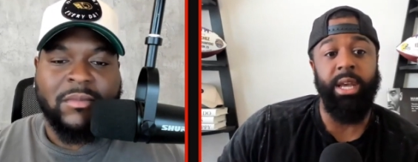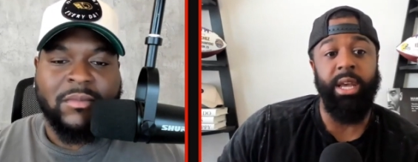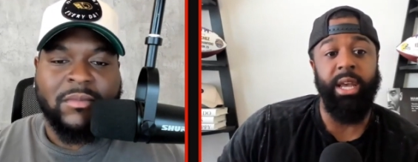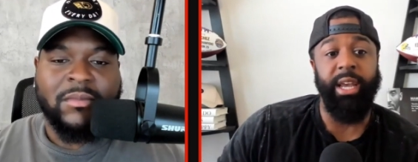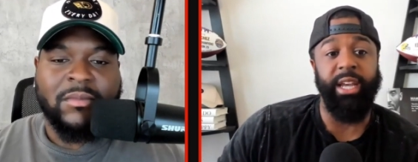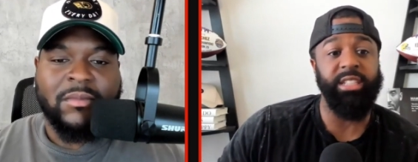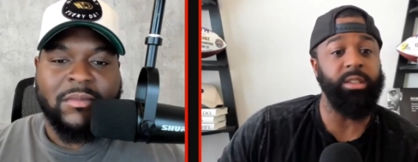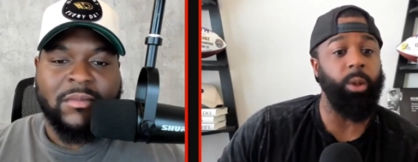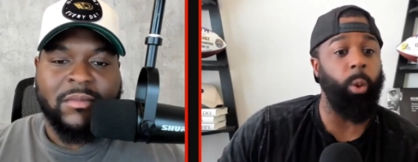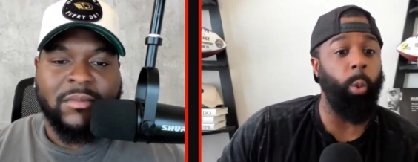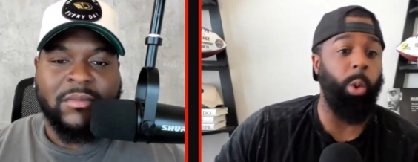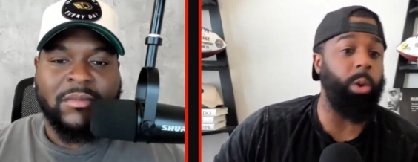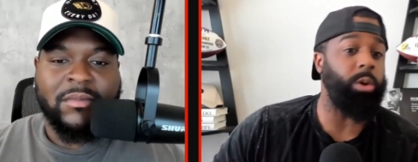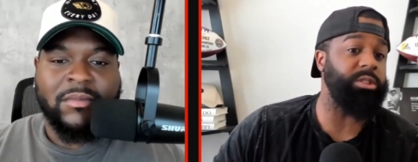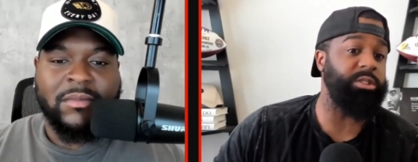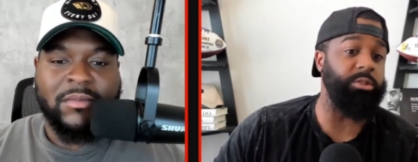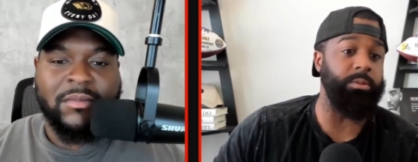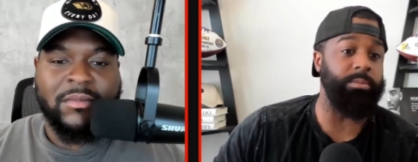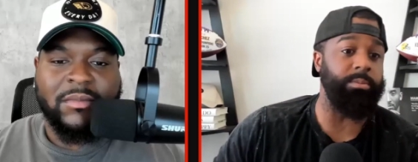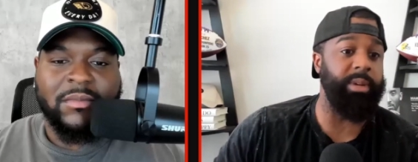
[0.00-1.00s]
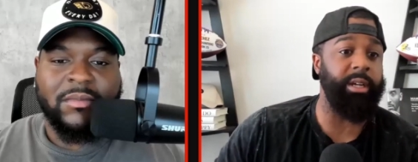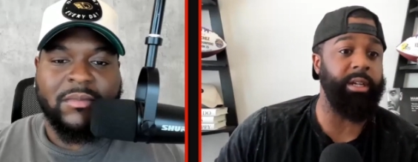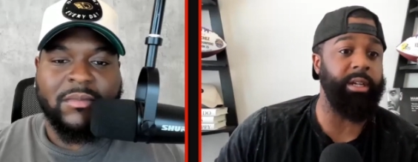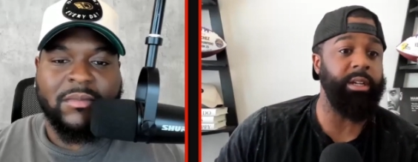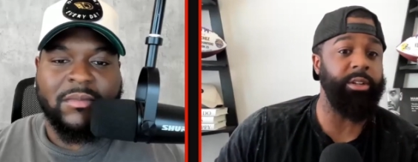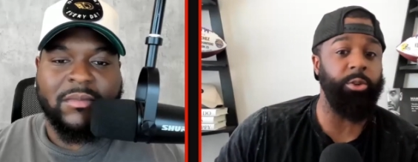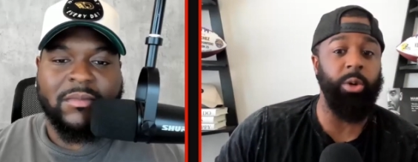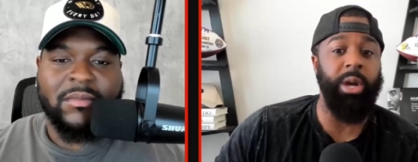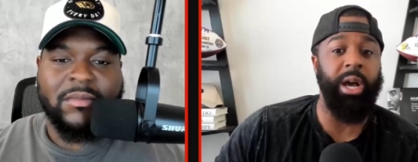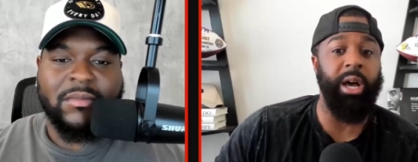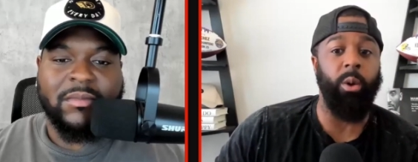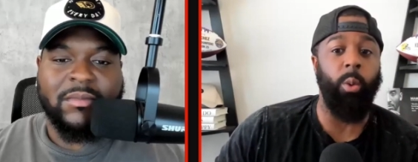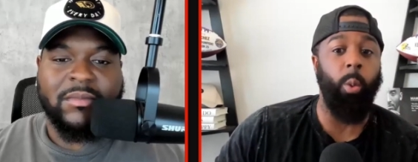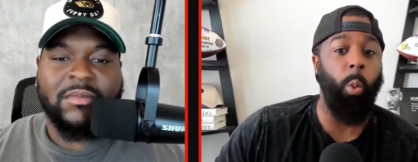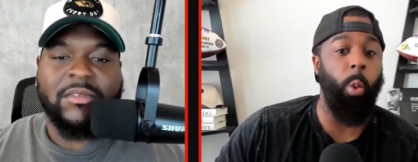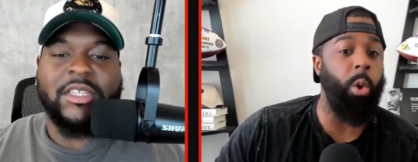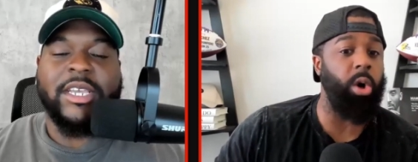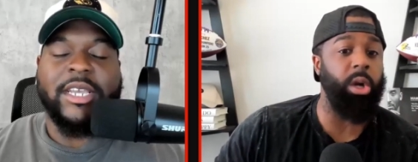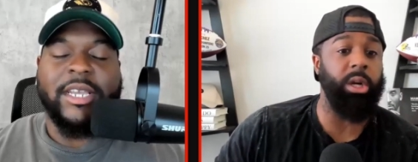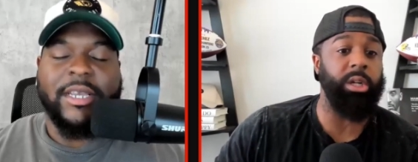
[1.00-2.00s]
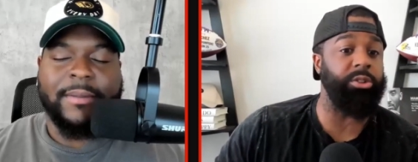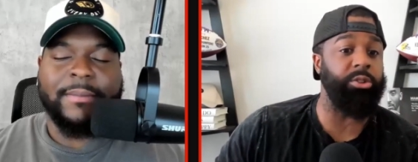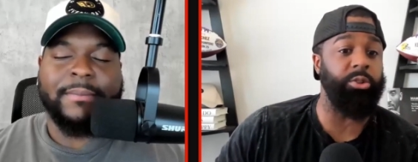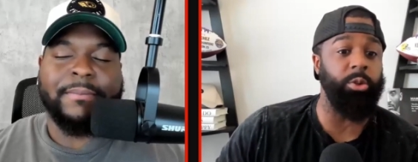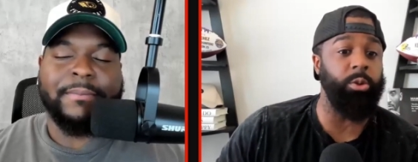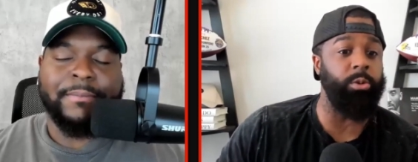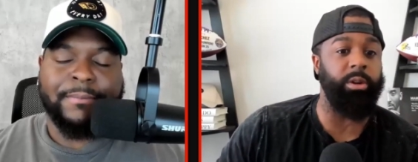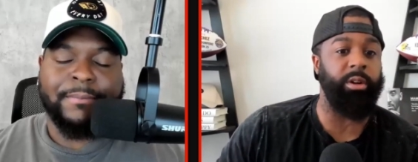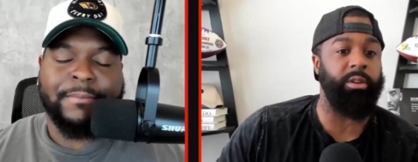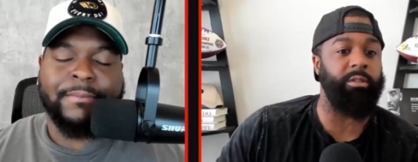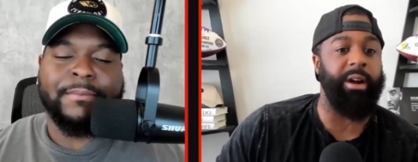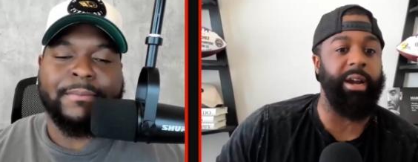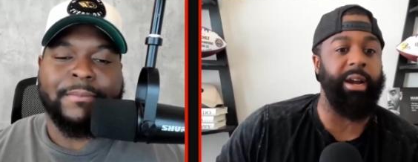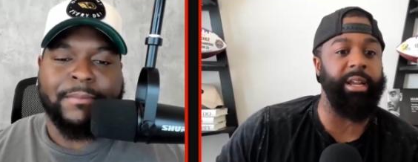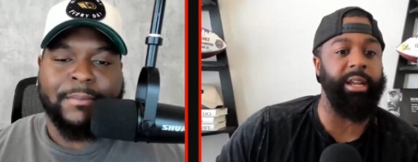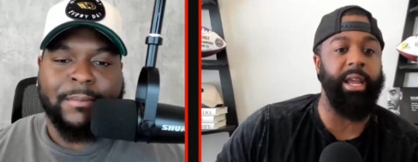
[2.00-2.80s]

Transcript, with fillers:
Speaker 1: it's a want to, man. You gotta want to yeah. do it, right?